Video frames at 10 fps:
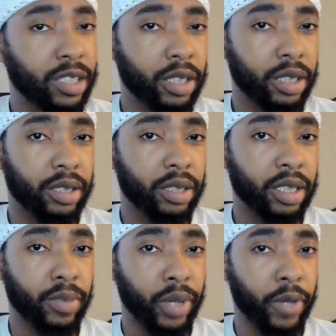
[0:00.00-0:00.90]

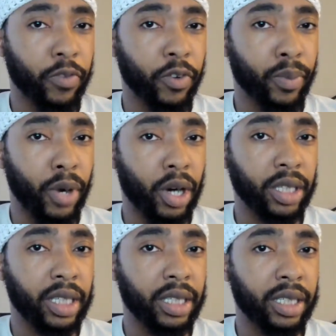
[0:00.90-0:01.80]
Does it bring forth
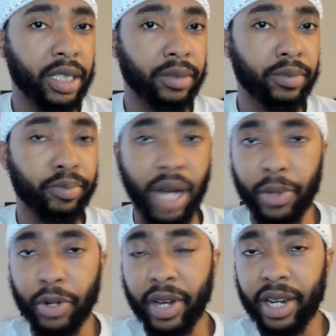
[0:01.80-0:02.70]
barley and
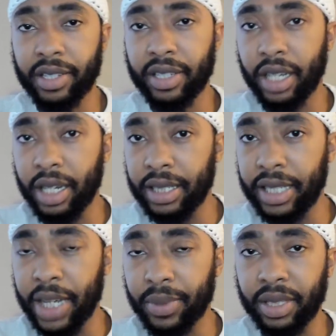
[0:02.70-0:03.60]
pomegranates and honey
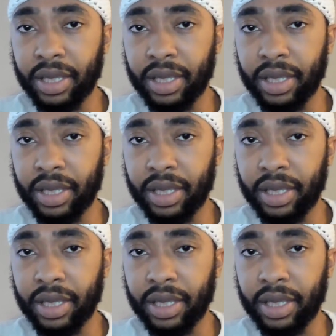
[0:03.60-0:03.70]
dates?